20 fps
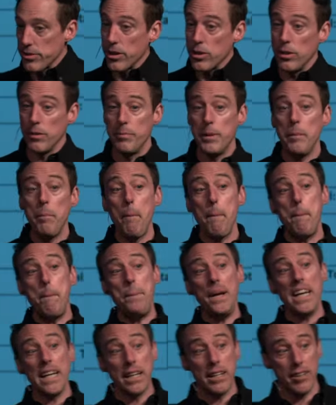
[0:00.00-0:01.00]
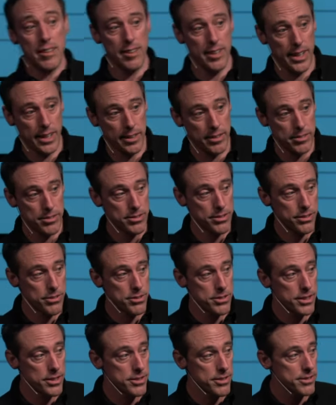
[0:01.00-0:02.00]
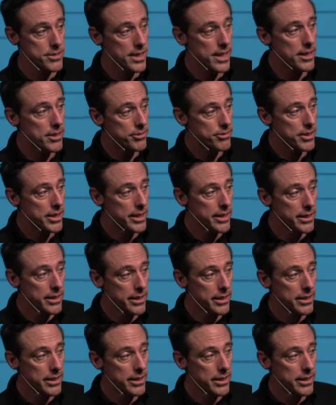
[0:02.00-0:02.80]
It could be big things. You know, Jesus says, right?